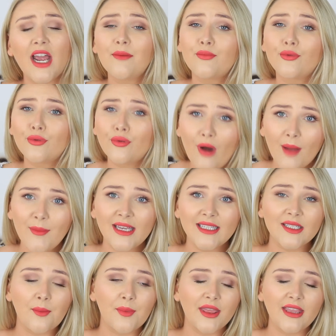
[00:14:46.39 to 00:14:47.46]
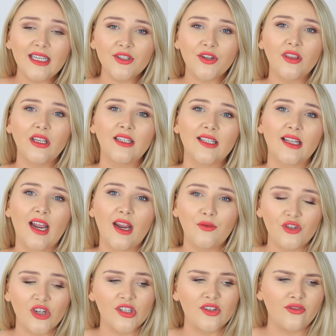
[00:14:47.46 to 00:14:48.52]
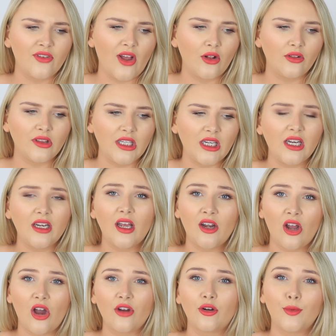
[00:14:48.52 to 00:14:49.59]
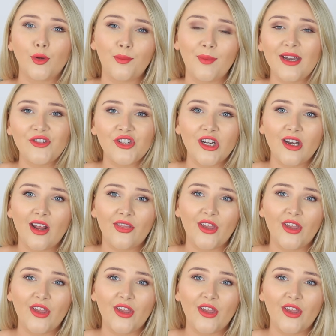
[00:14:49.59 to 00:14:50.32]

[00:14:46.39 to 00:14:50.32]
I promise, but these are things that I just felt needed an honorable mention.